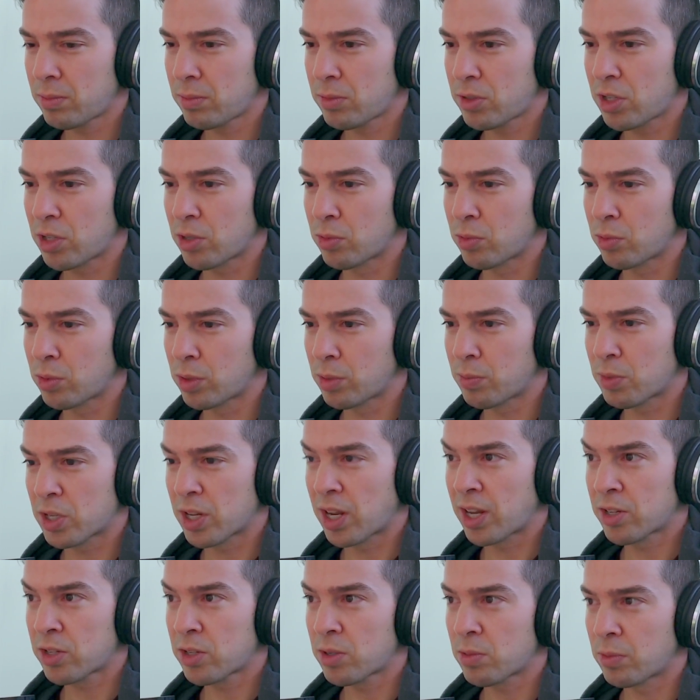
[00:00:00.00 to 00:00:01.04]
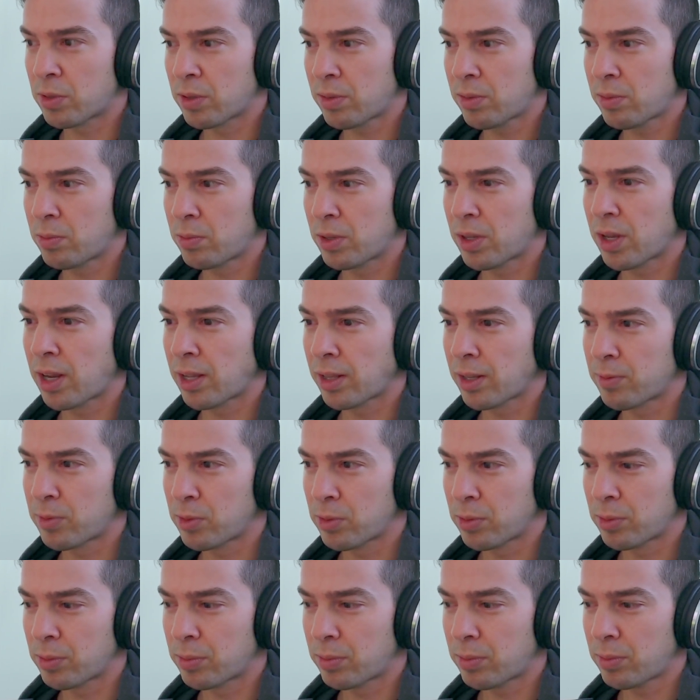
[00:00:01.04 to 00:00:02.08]
too obsessed with high
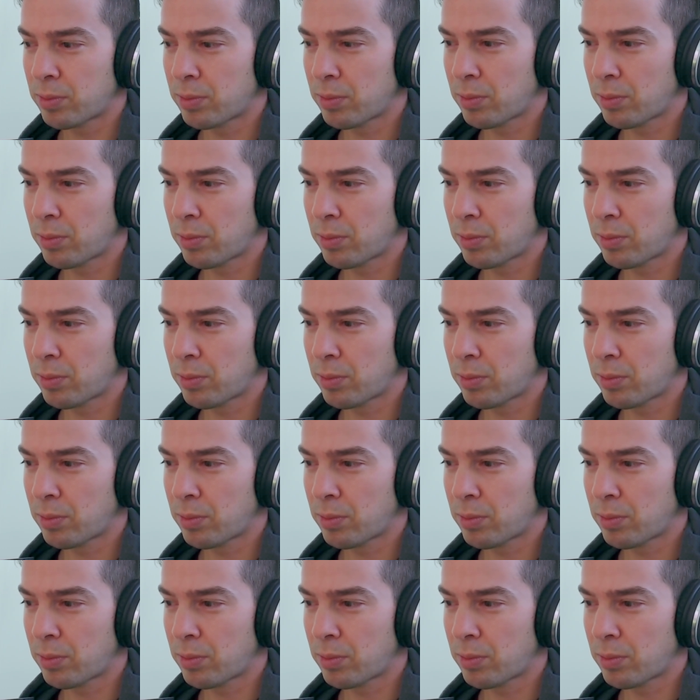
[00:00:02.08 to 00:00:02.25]
level